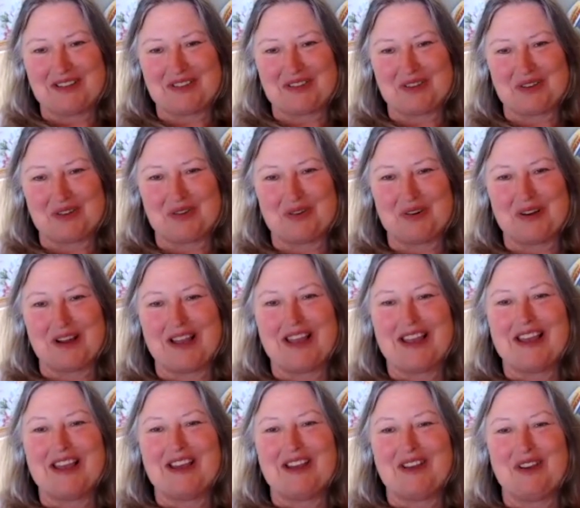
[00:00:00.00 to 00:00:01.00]
So,
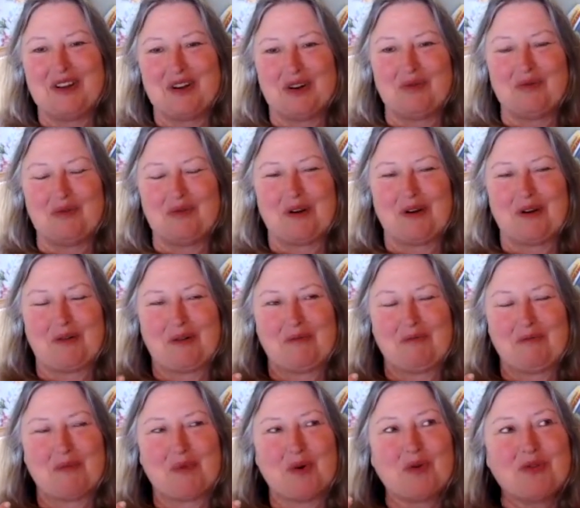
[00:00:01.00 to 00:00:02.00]
you know,
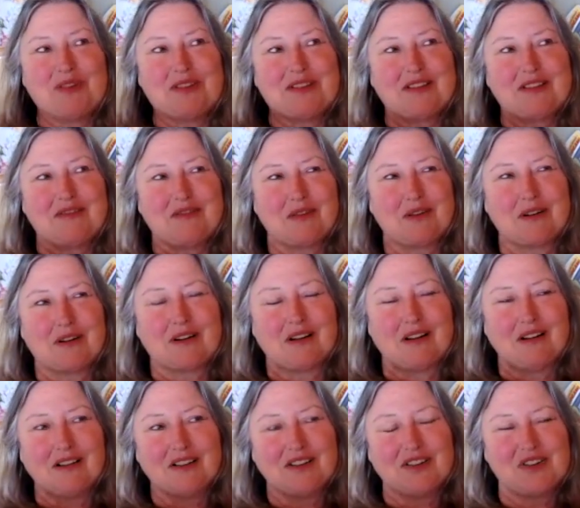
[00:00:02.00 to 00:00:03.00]
most of our
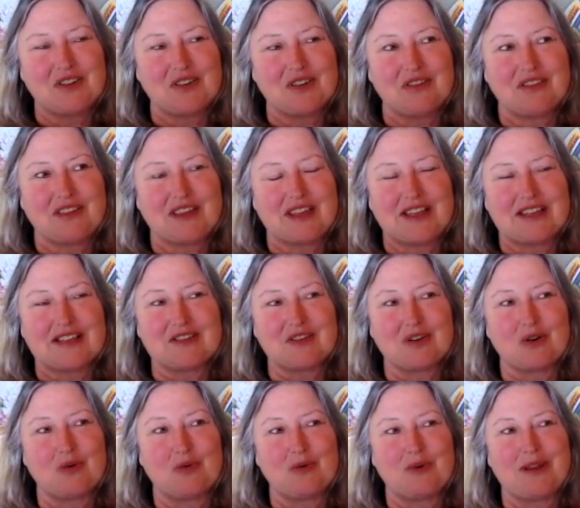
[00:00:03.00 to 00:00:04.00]
culture thinks,
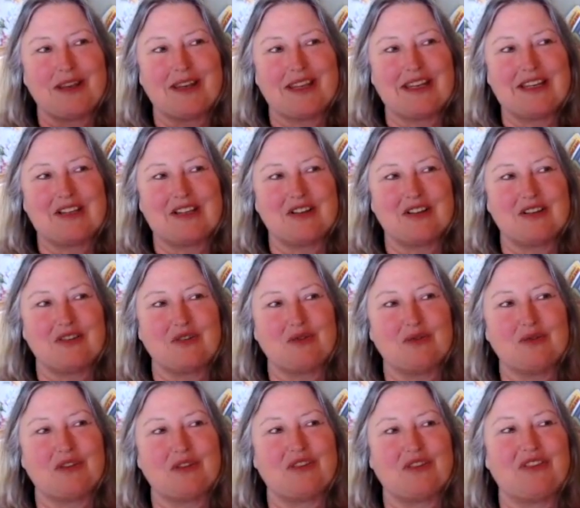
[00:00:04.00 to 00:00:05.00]
oh, we need to
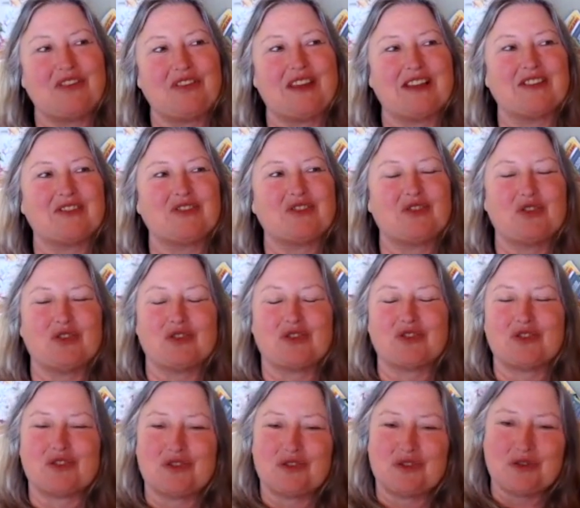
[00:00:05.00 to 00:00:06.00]
do the things to
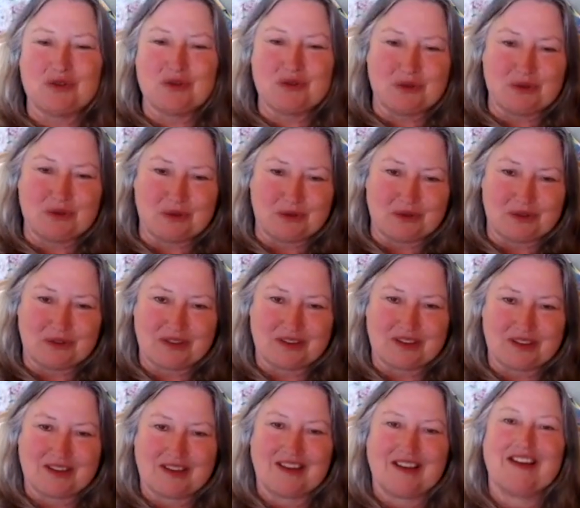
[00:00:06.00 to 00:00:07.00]
soothe.
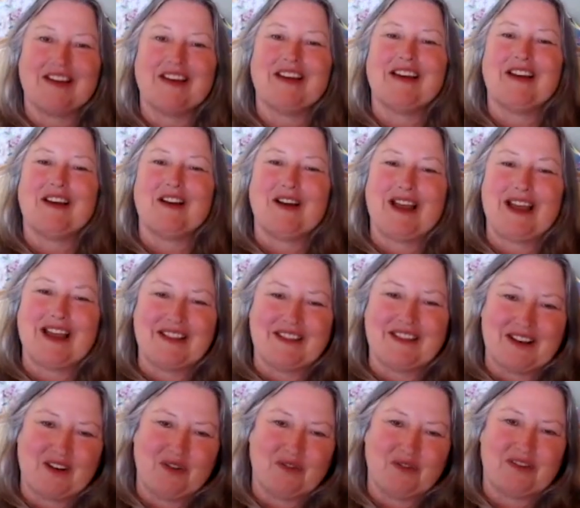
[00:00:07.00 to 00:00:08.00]
And
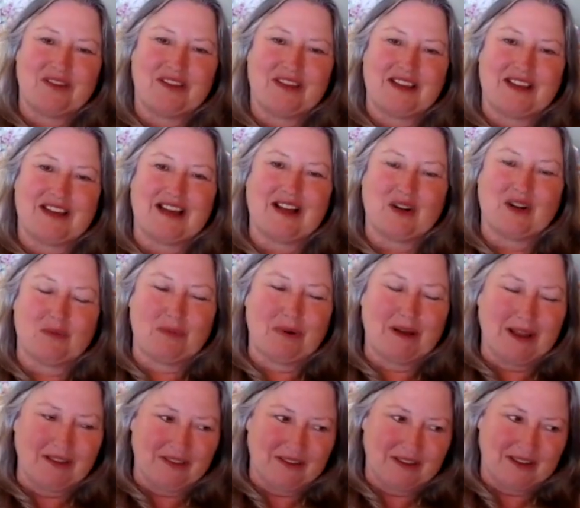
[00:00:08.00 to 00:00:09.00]
then you'd think
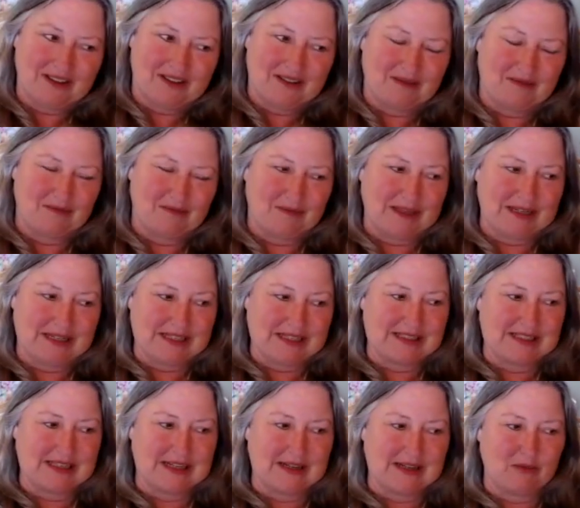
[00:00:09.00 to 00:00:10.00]
allopathic
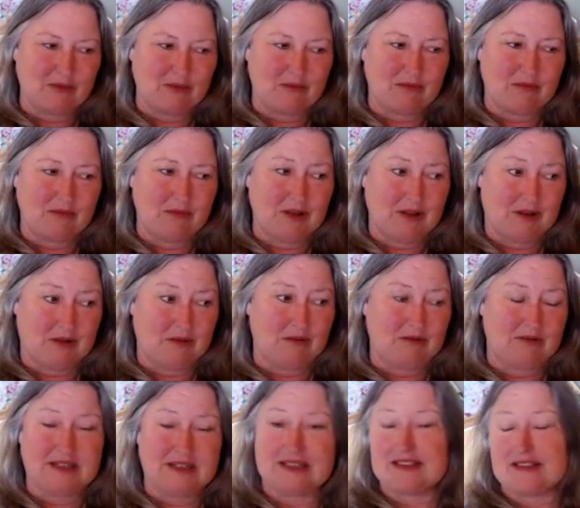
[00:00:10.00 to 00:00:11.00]
medicine, you know,
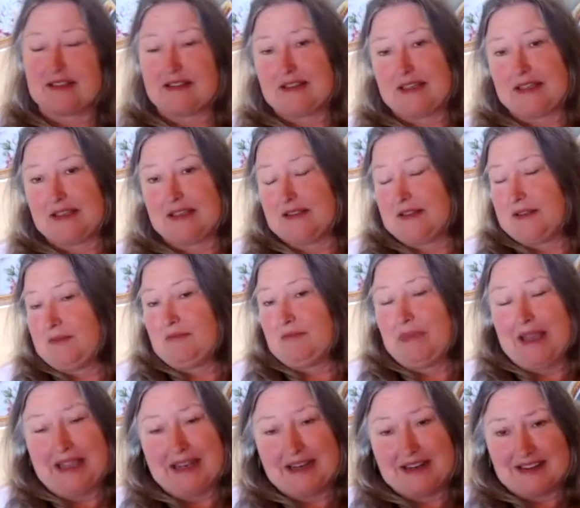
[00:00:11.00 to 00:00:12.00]
does the things to
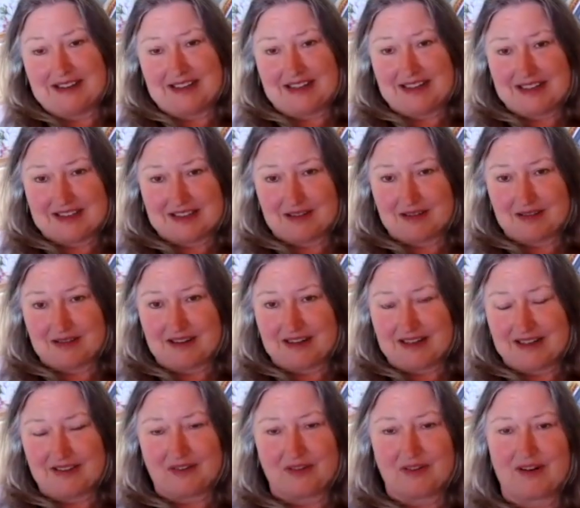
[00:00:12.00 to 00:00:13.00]
band aid,
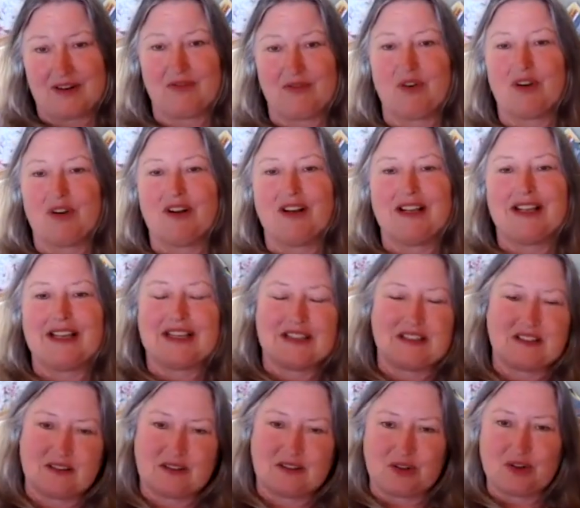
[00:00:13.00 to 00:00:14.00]
like they're never going to get
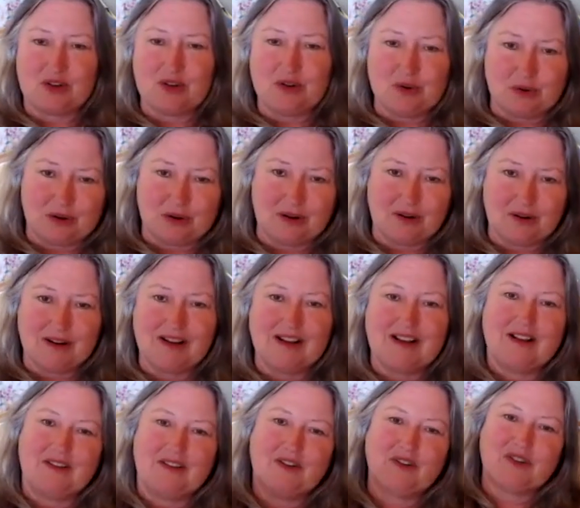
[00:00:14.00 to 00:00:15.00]
to the cure.
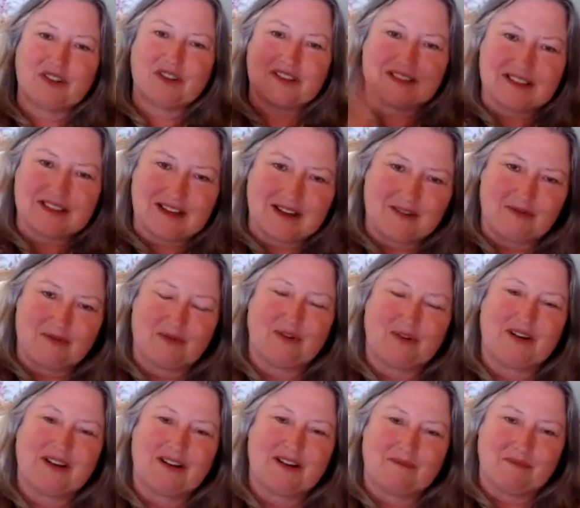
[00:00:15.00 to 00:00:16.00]
They're just
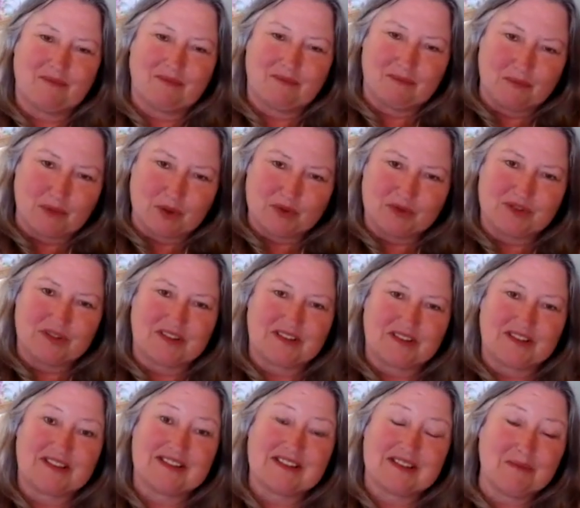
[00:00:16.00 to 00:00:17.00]
covering most of
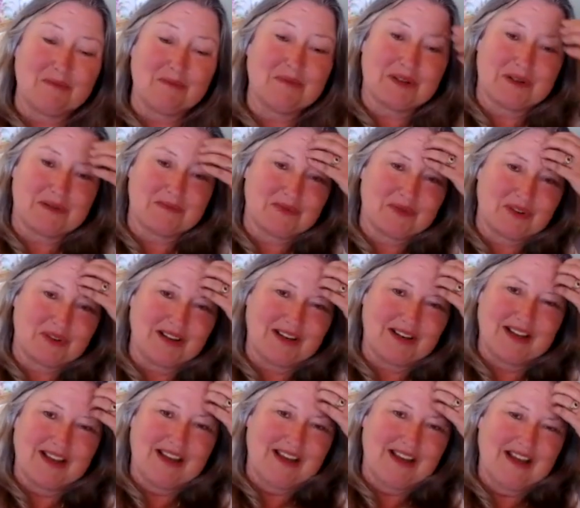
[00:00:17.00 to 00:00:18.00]
the symptoms, right?
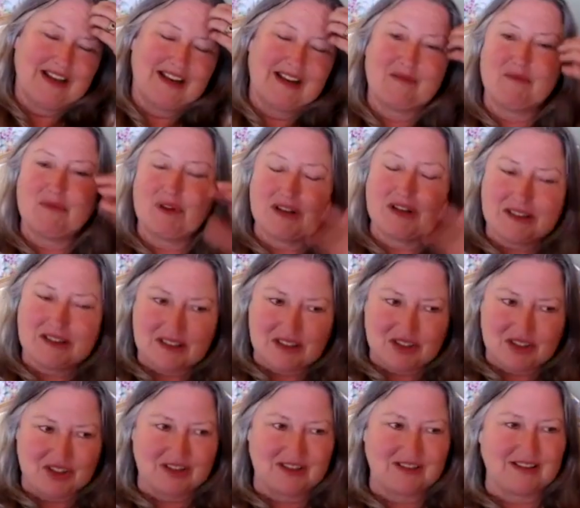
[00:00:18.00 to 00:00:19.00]
And I'm not
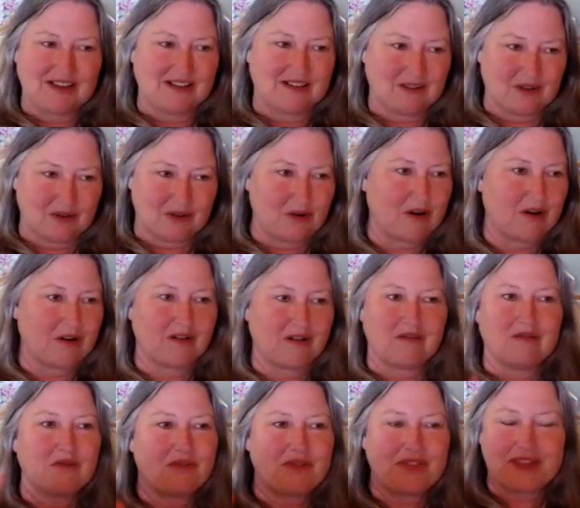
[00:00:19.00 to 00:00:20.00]
ditching that there are
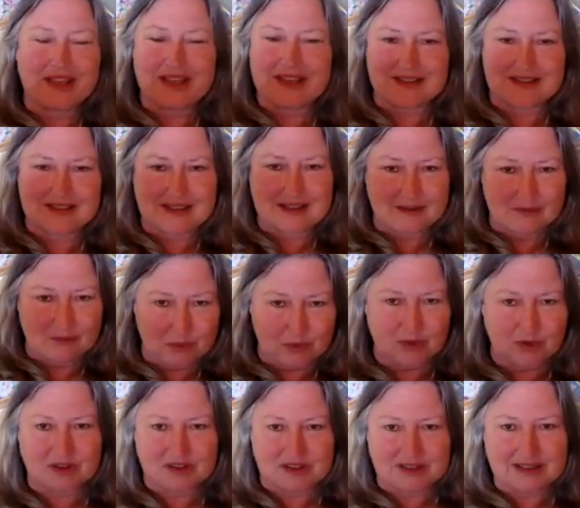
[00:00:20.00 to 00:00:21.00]
things mm-hmm. that
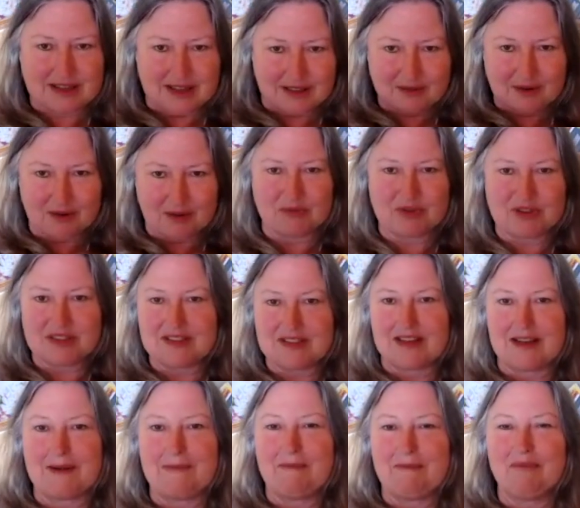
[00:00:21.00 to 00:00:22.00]
together. I'm just
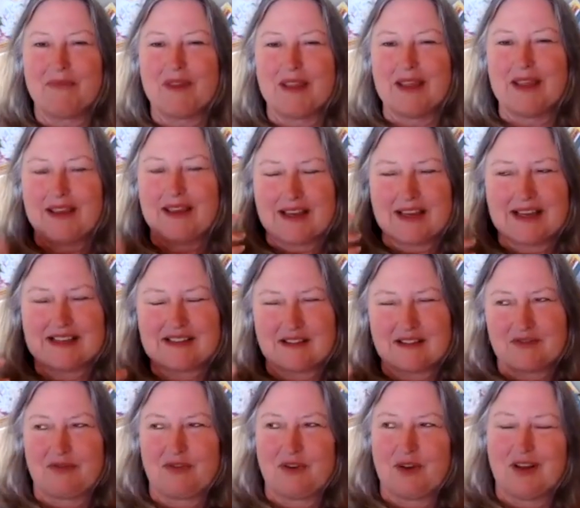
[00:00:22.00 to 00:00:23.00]
saying, as
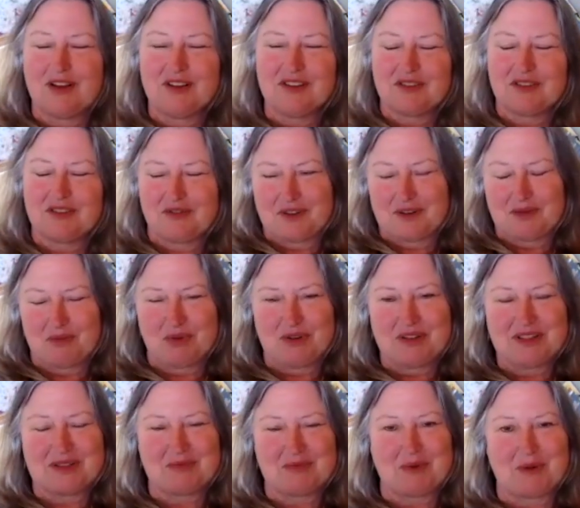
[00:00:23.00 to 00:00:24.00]
a philosophy and
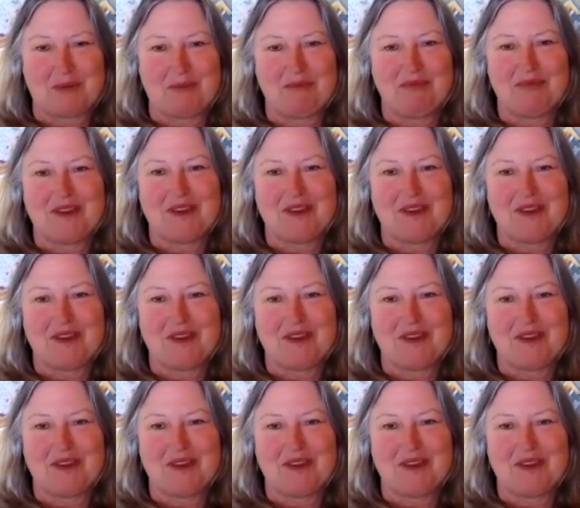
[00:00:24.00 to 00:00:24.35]
principle,